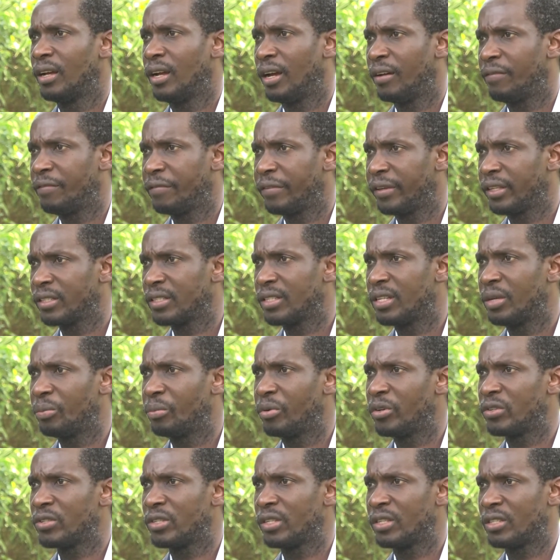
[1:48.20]
fixed
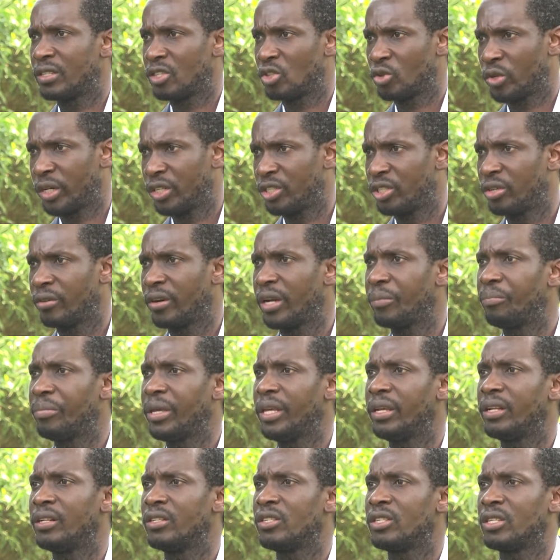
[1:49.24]
deposits, treasury
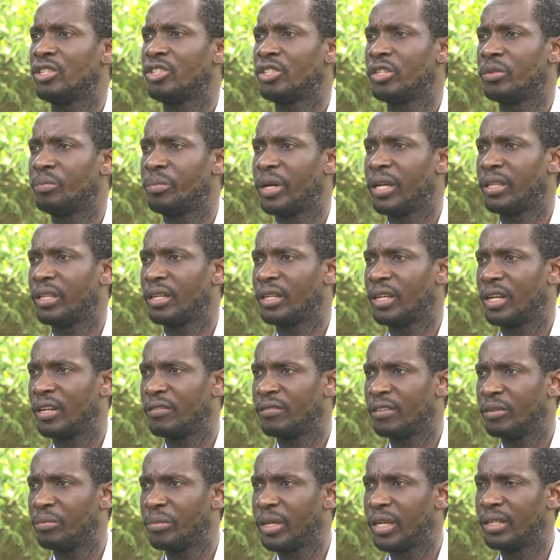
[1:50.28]
bills issued by the
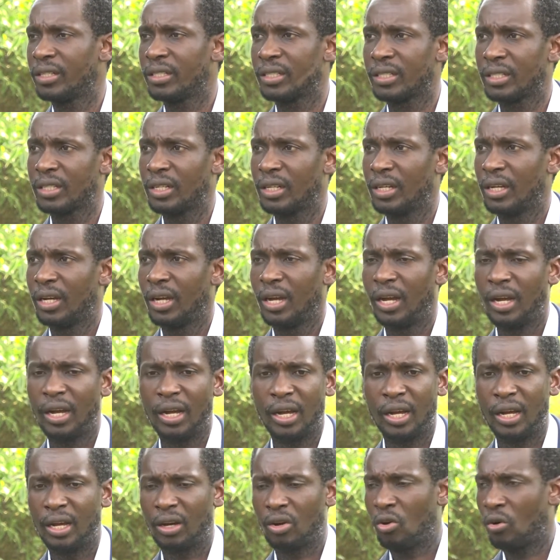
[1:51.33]
government,
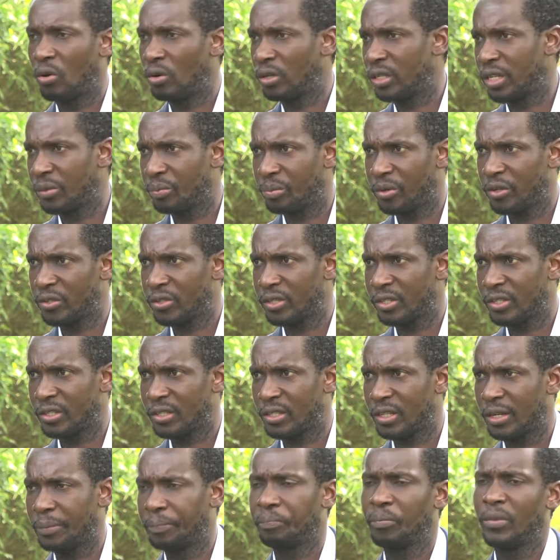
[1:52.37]
call
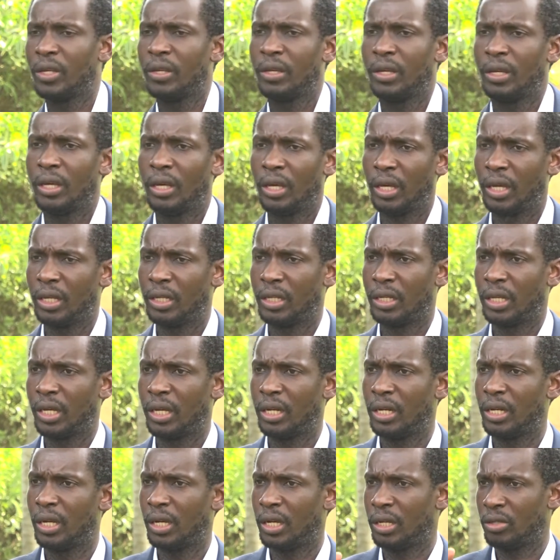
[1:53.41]
deposits. Yeah? And
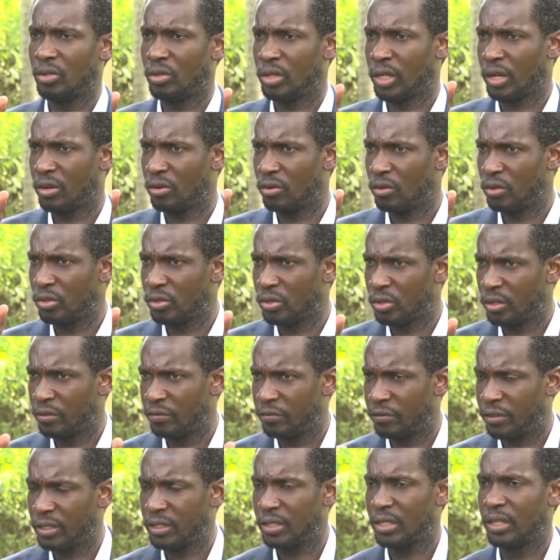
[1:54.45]
then you can also
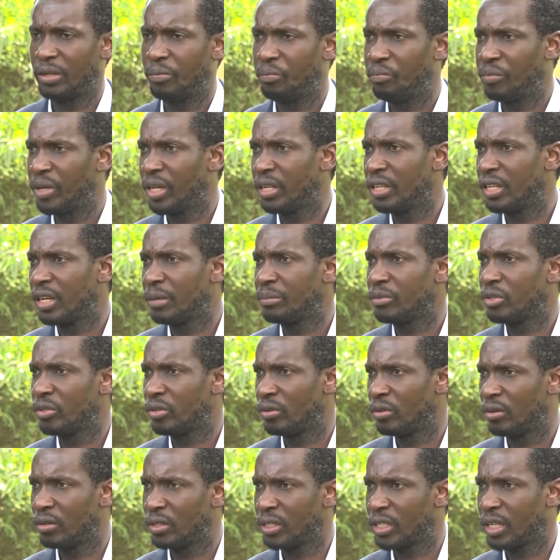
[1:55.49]
invest in medium to
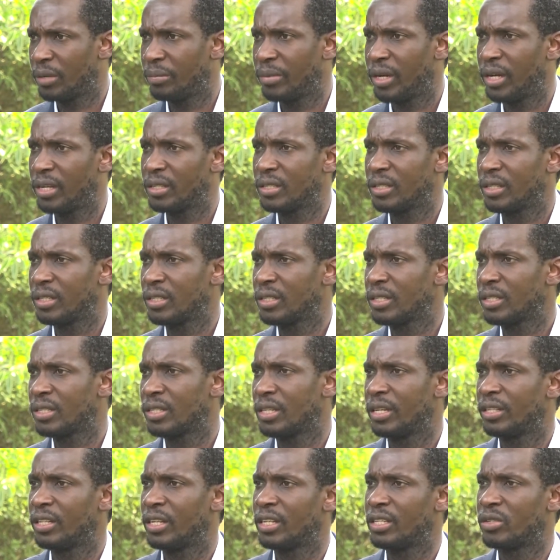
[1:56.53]
long-term assets
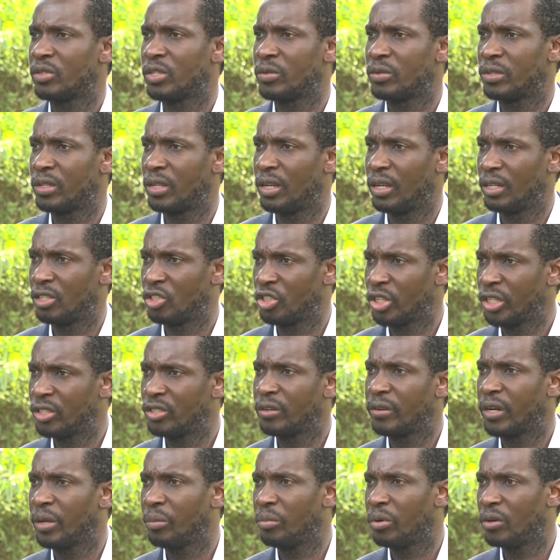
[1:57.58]
such as
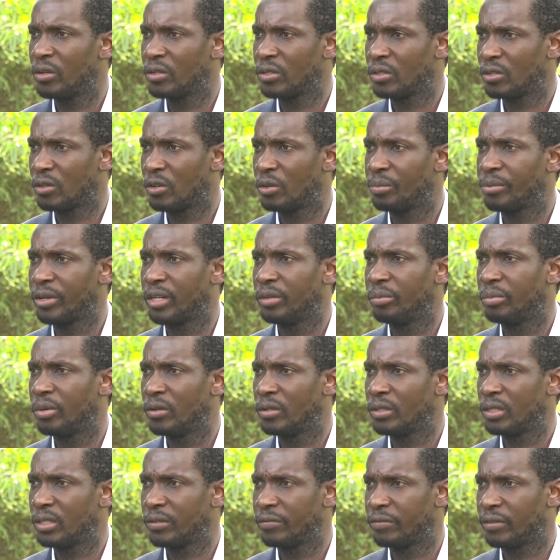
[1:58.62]
treasury bonds, corporate
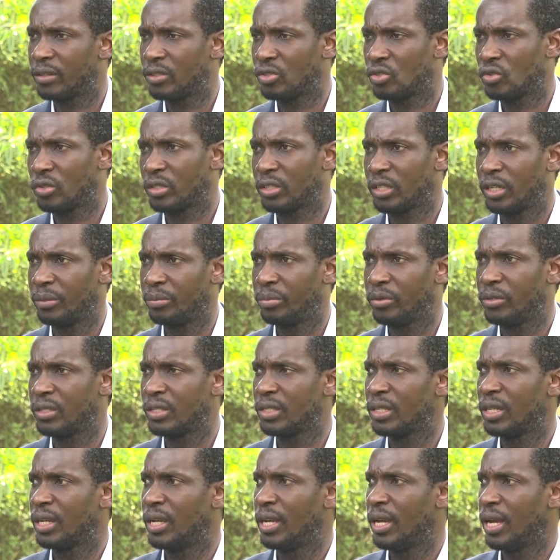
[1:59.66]
bonds, infrastructure
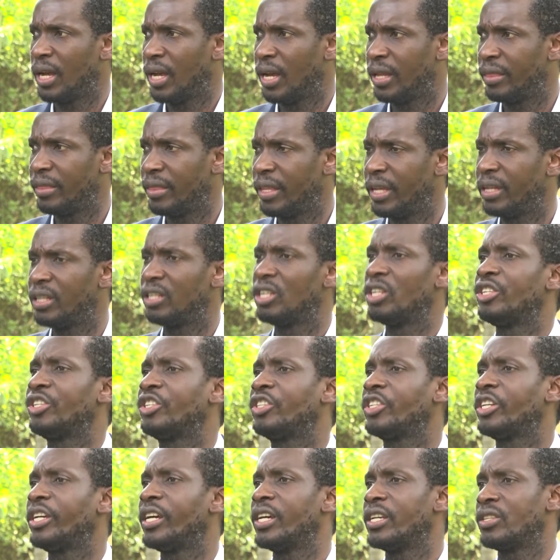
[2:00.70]
bonds, and then
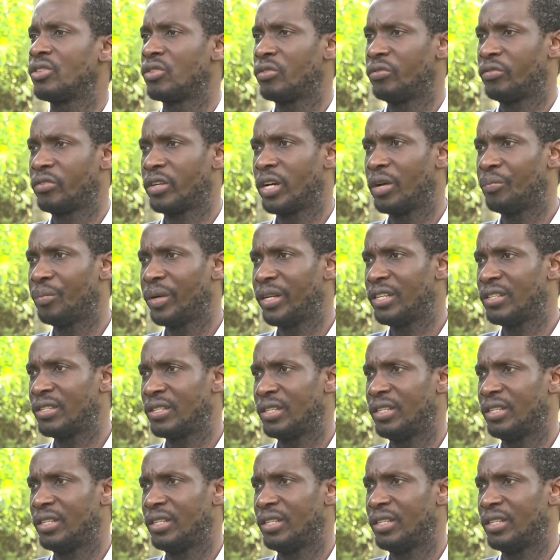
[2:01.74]
shares of companies